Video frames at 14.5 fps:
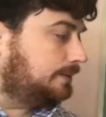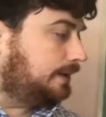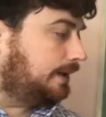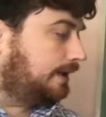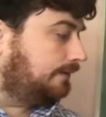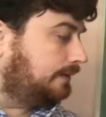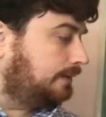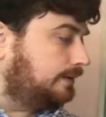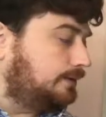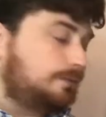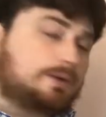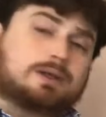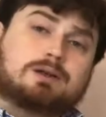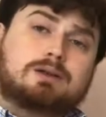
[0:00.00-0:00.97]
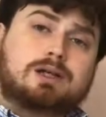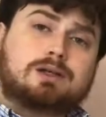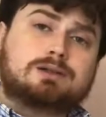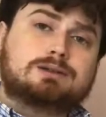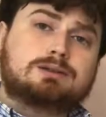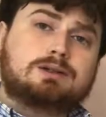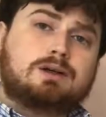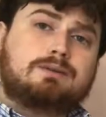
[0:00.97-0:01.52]
what I have to do is figure out how
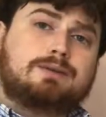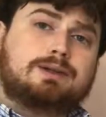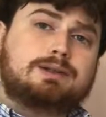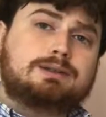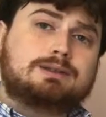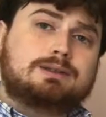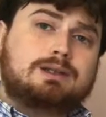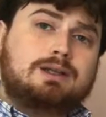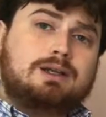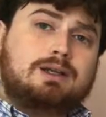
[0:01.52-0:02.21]
to solve this.